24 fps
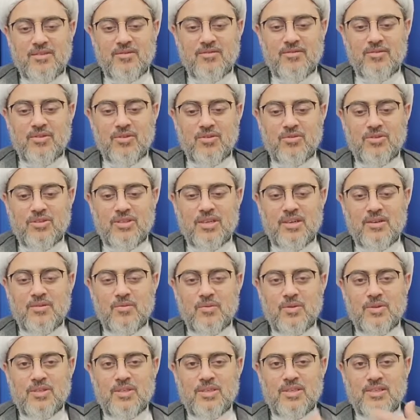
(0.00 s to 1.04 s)
future,
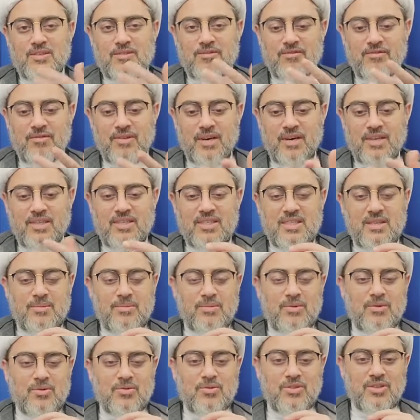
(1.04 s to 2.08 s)
which is fast
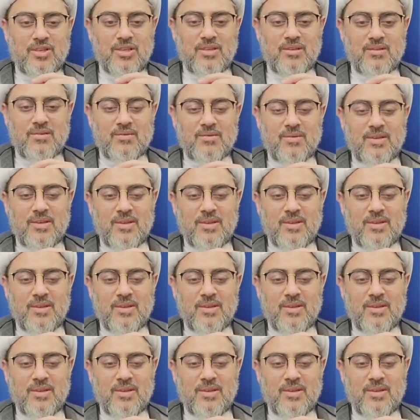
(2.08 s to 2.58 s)
approaching,